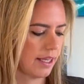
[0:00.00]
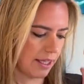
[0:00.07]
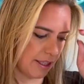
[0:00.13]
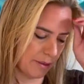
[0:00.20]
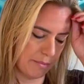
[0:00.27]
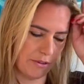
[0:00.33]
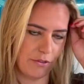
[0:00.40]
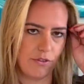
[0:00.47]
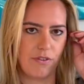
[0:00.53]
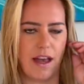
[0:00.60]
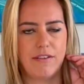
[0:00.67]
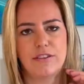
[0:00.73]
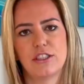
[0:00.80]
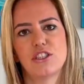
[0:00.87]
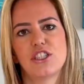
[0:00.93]
If you've
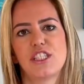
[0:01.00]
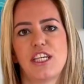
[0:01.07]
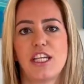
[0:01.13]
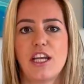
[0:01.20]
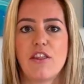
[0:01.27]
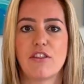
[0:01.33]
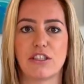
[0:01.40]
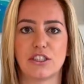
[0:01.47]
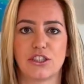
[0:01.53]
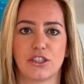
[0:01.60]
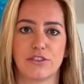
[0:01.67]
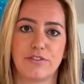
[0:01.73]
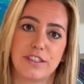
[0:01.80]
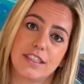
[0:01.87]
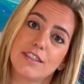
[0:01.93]
ever seen the
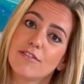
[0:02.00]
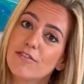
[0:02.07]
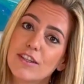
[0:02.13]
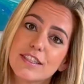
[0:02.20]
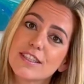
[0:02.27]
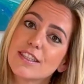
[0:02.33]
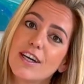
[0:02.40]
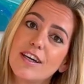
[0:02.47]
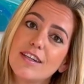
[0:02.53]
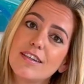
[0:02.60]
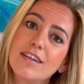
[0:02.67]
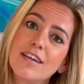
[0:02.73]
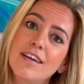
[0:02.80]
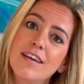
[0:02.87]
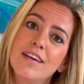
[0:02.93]
surface of the
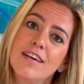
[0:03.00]
sun